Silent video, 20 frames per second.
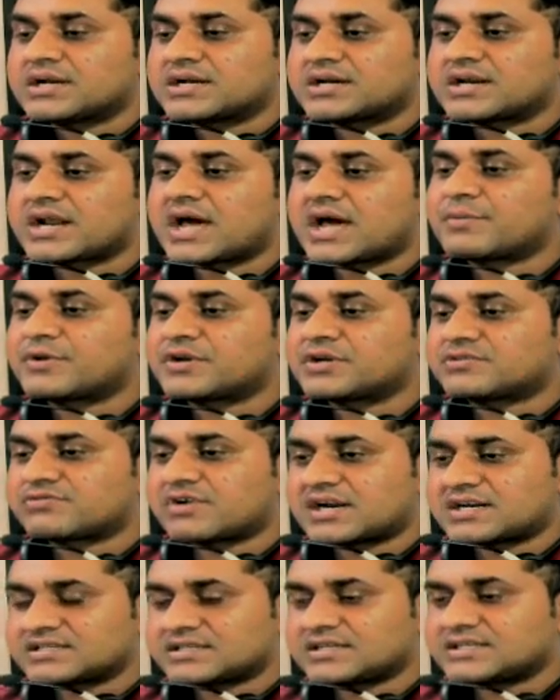grammar
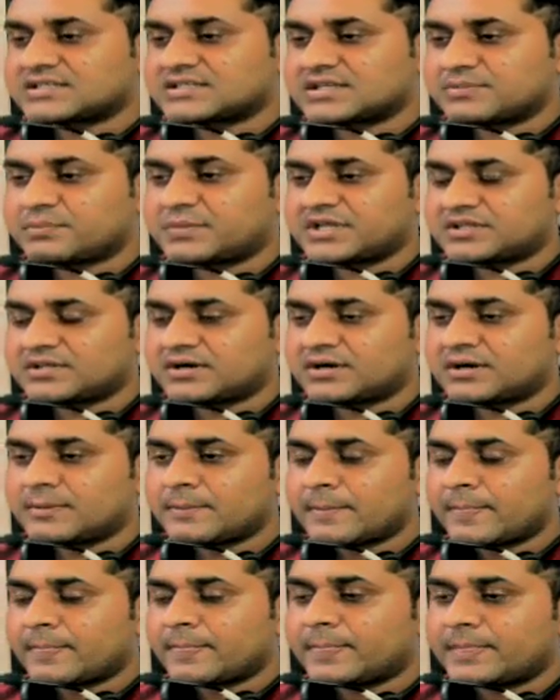translation method,